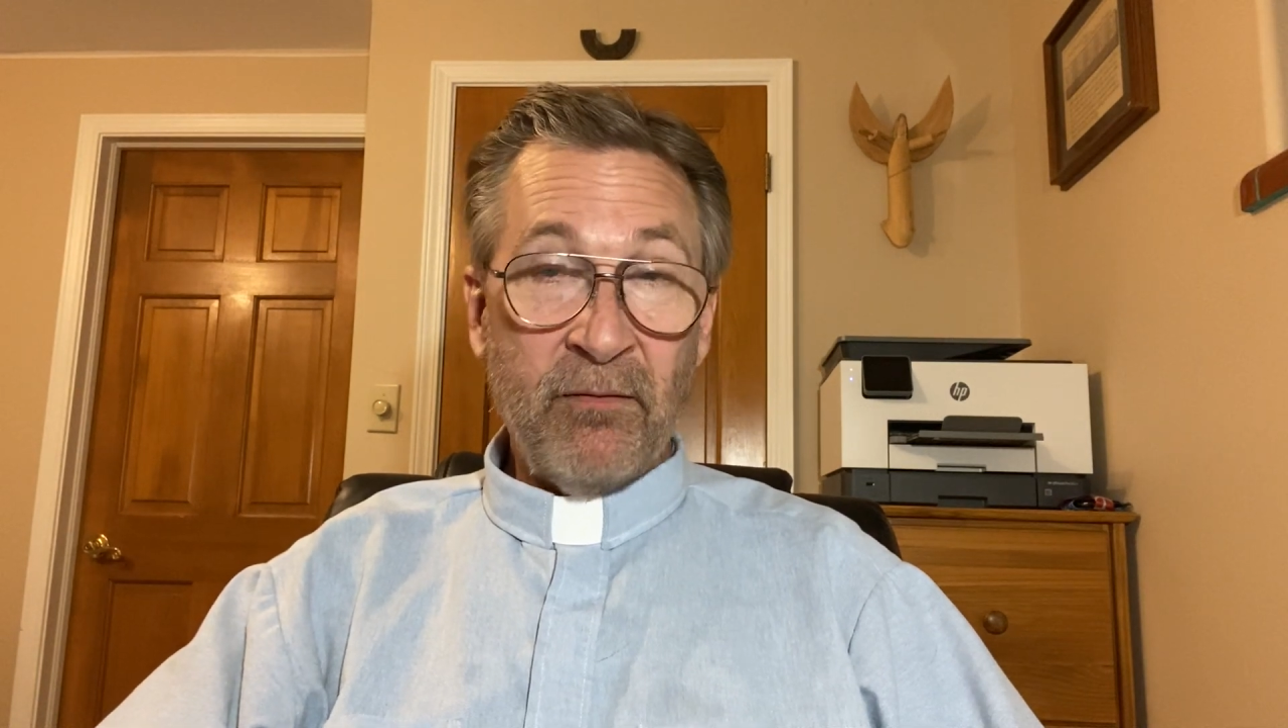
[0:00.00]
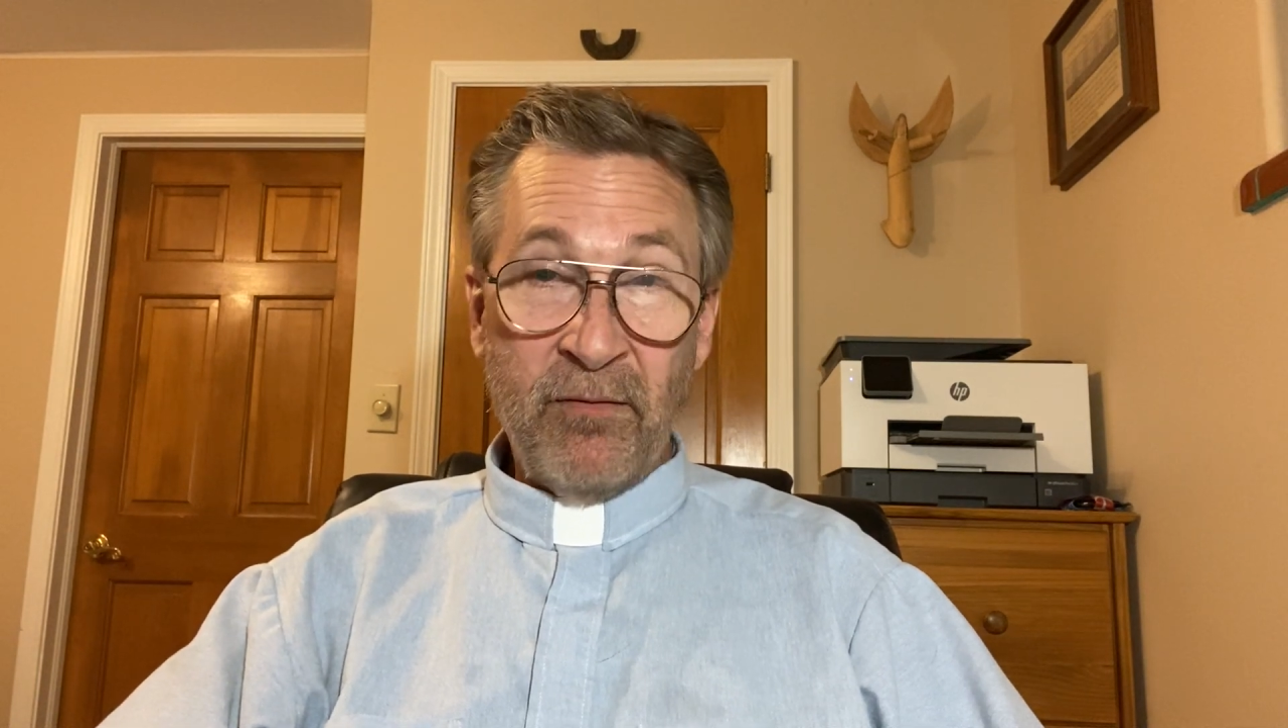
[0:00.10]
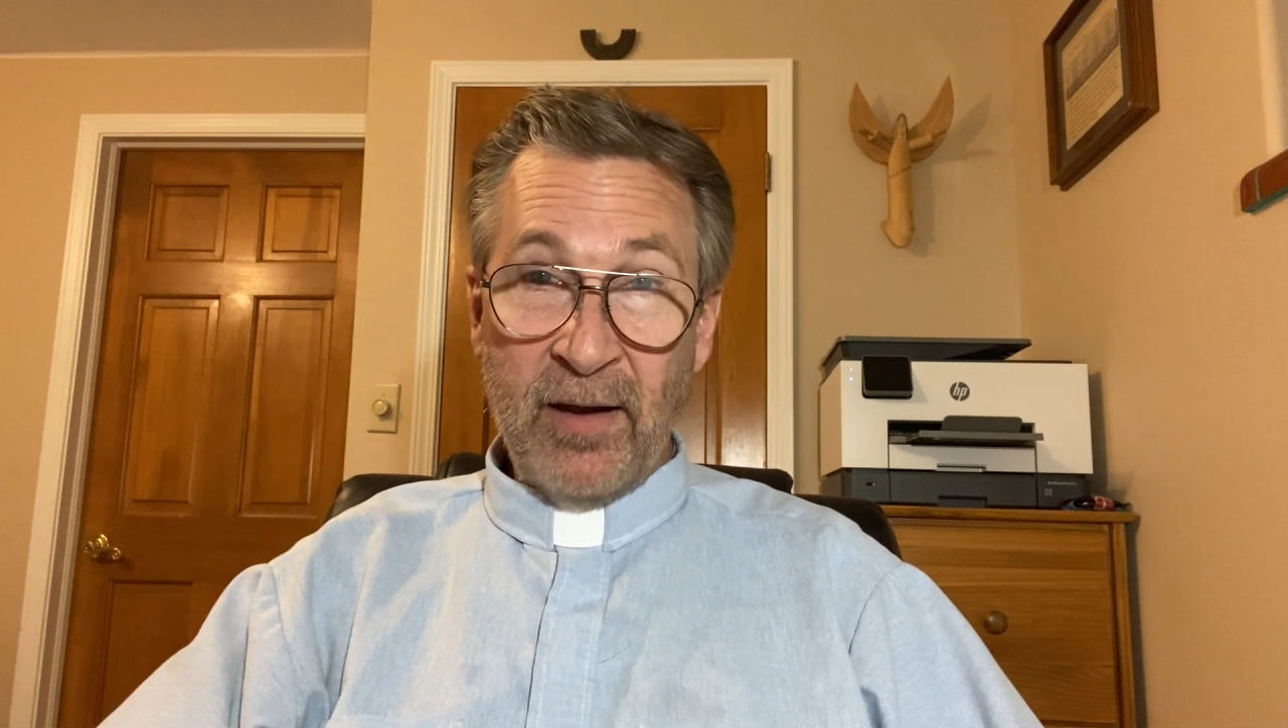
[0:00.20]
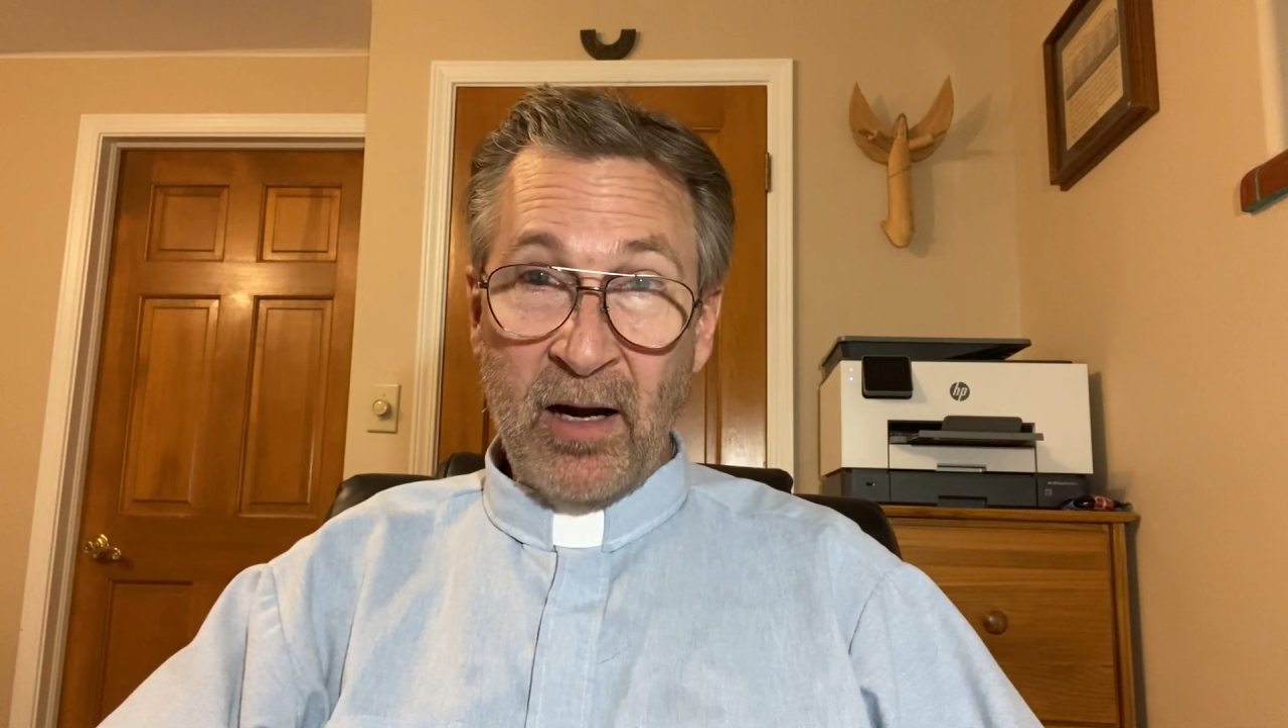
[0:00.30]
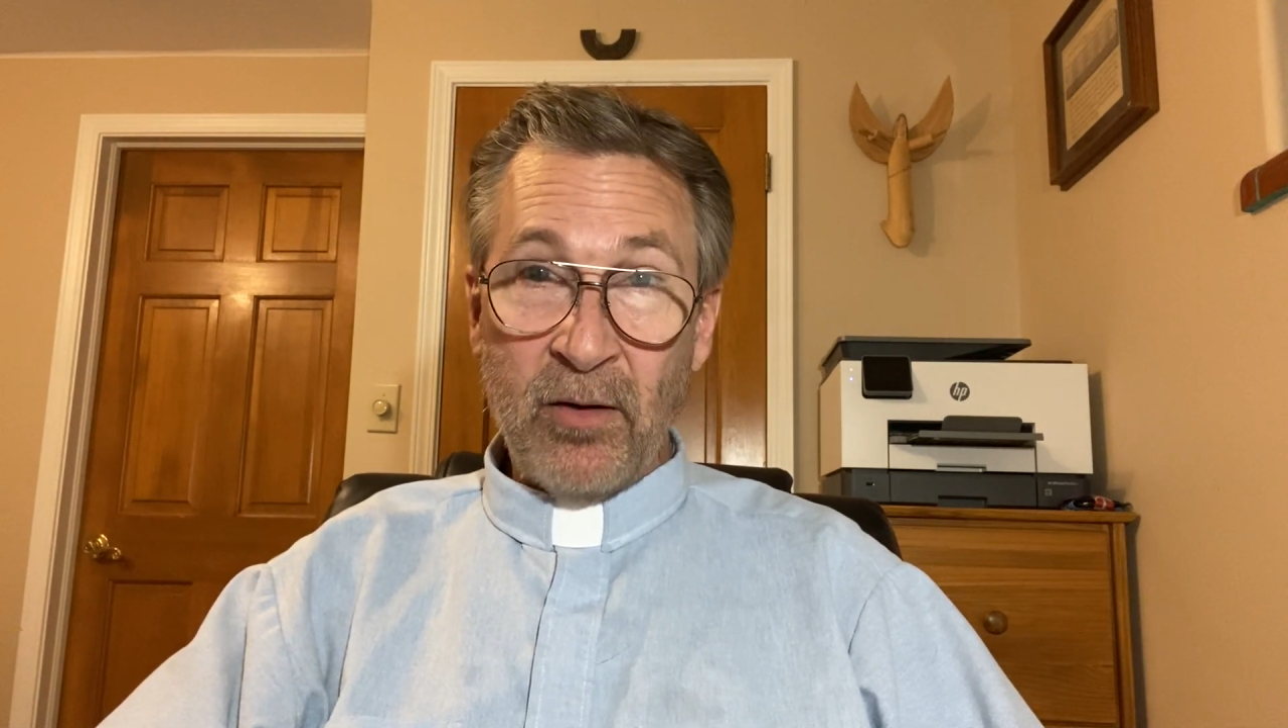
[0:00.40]

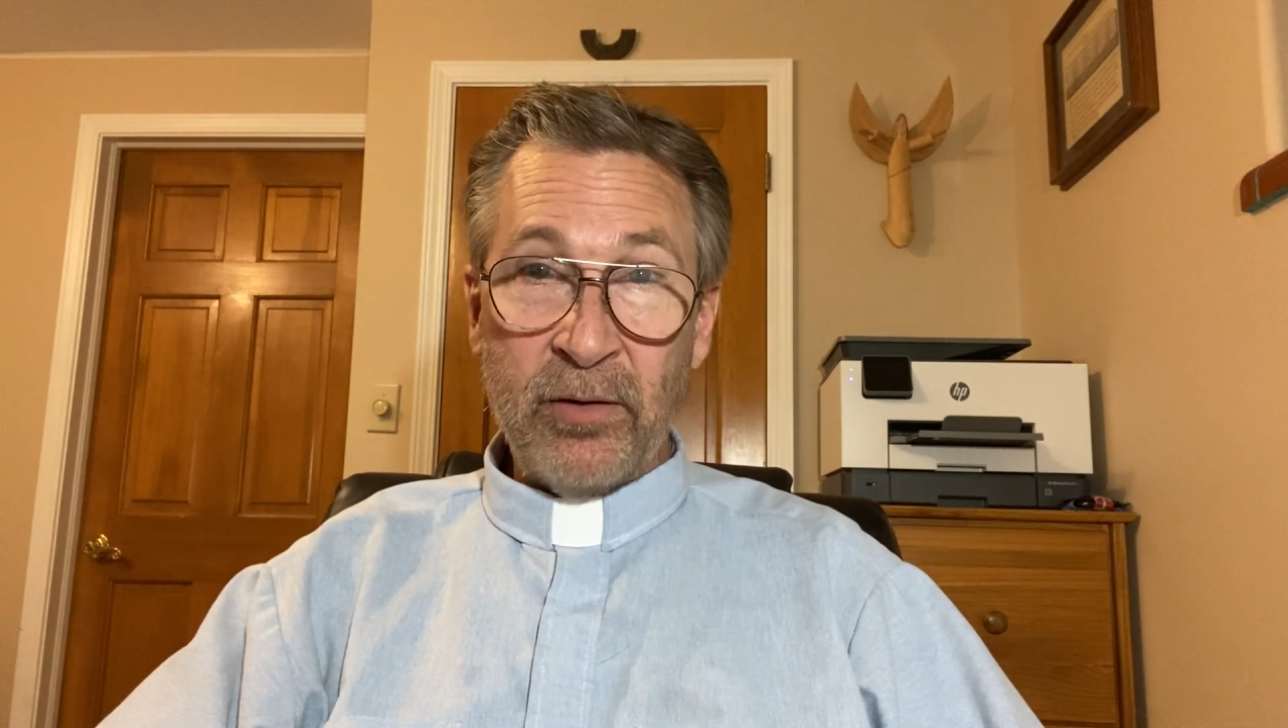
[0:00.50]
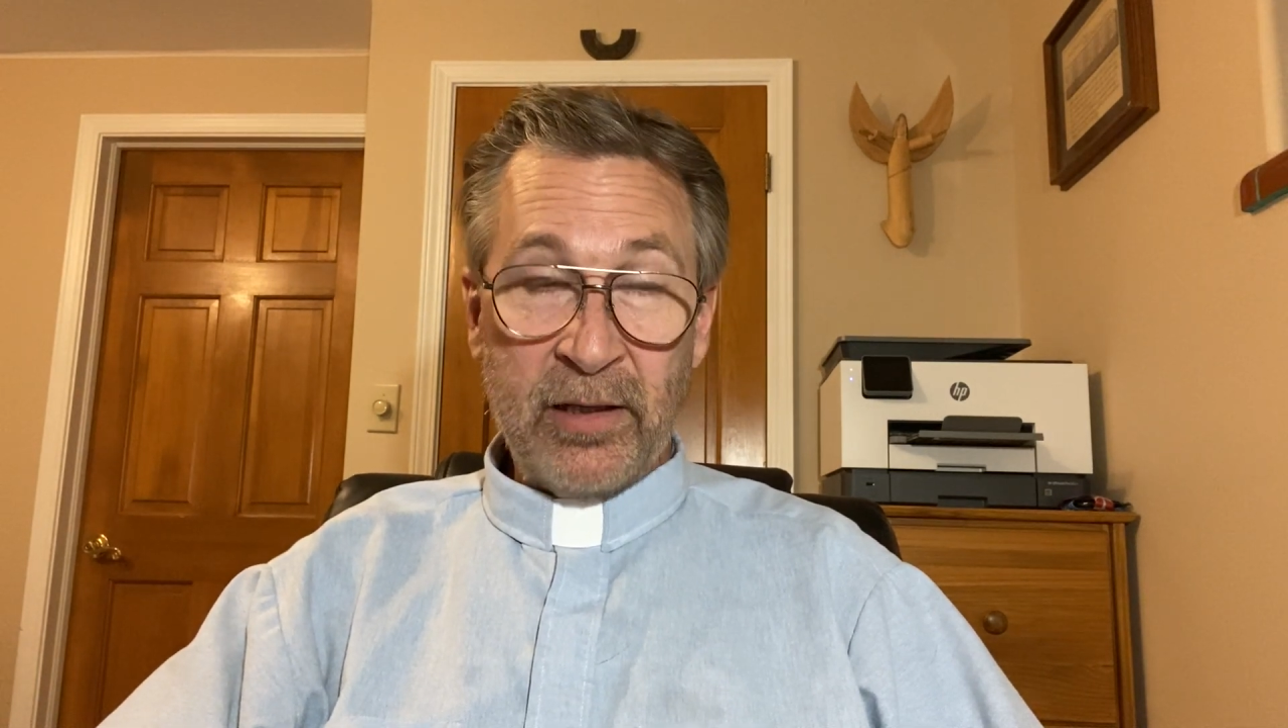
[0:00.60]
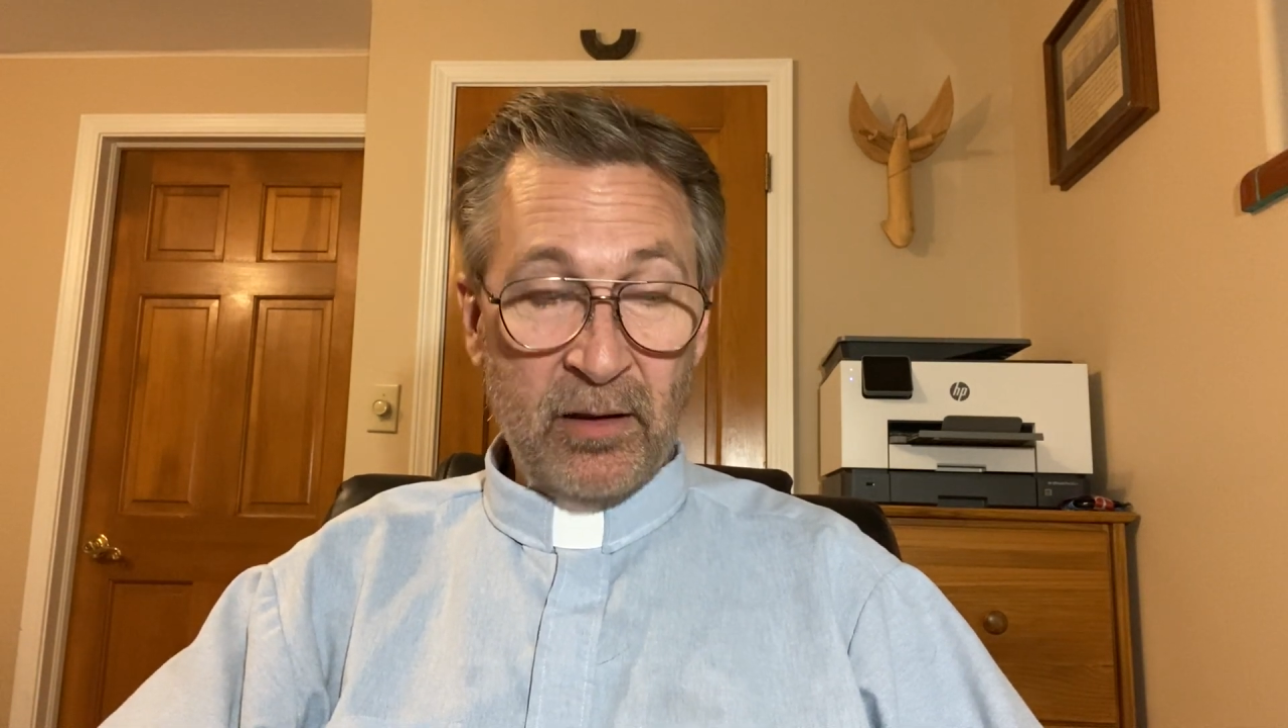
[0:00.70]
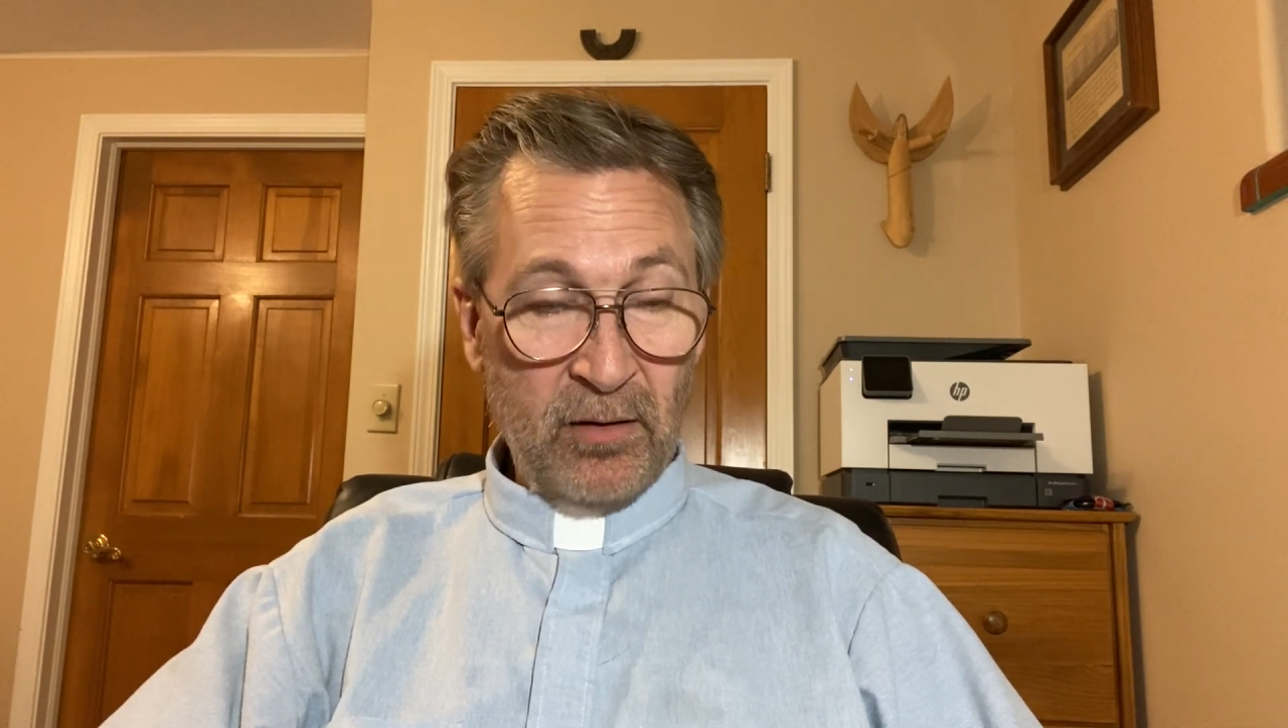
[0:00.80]
very